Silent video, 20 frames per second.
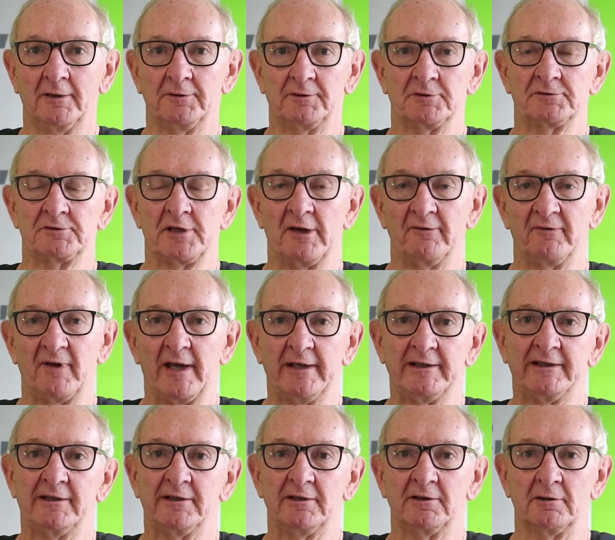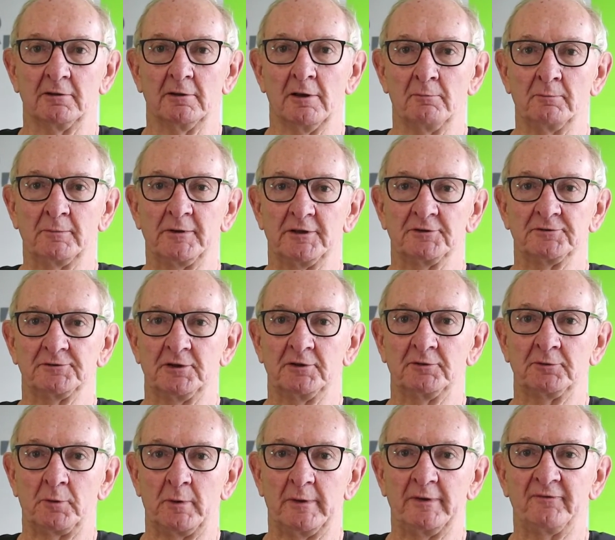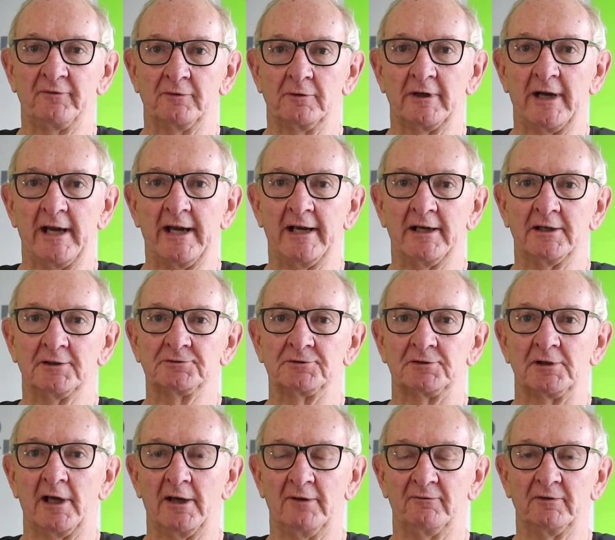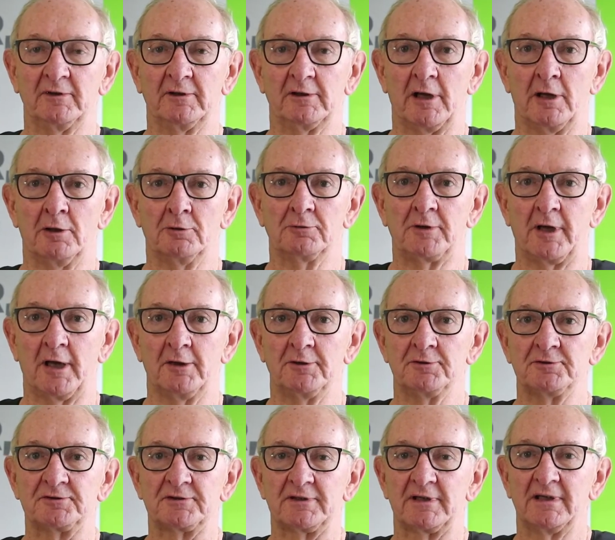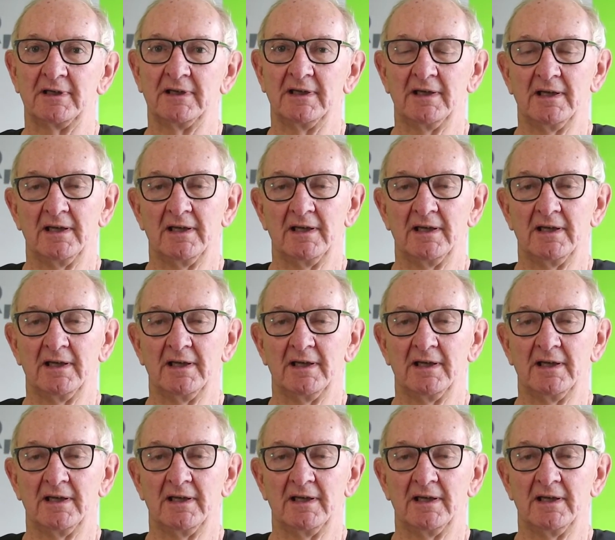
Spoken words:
just over 80 kilometres in 24 hours over on the Gold Coast,